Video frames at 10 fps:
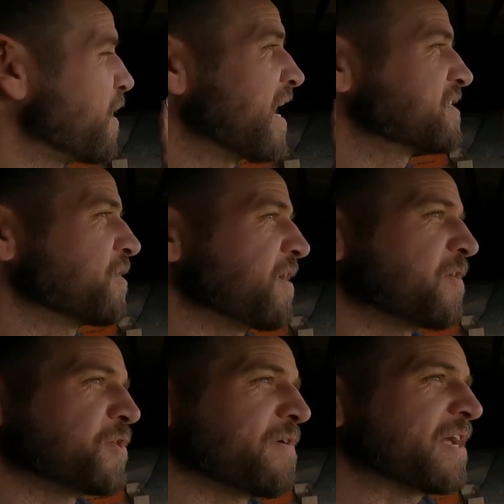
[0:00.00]
Well, I don't know.
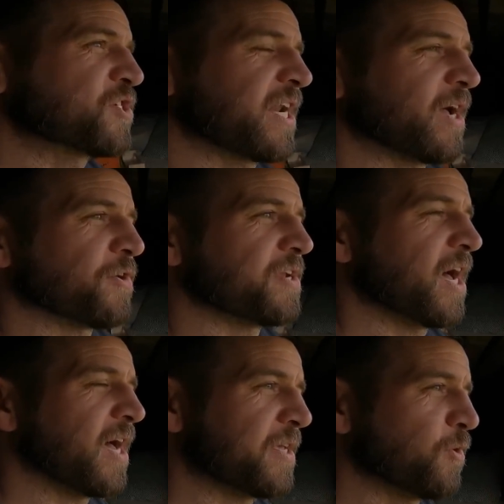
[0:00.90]
You're actually on
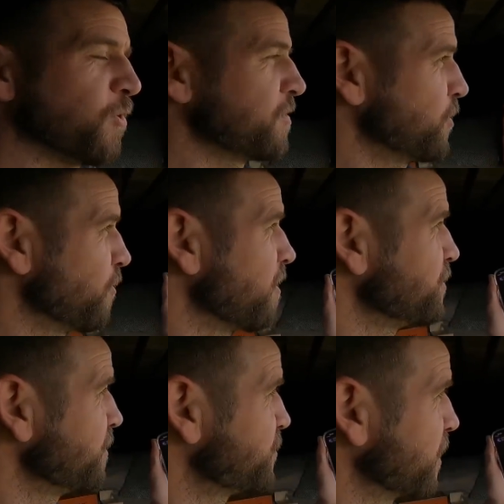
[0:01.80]
uh, you're you're on
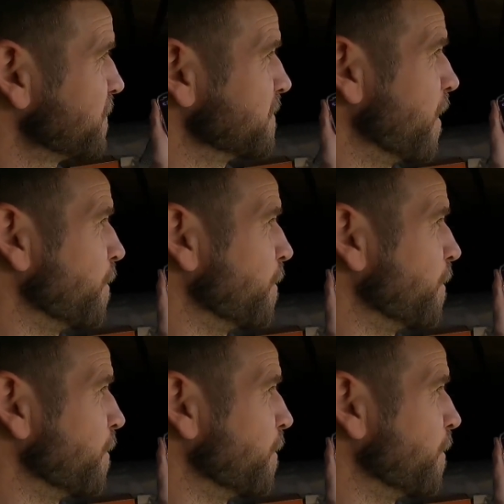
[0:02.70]
YouTube at the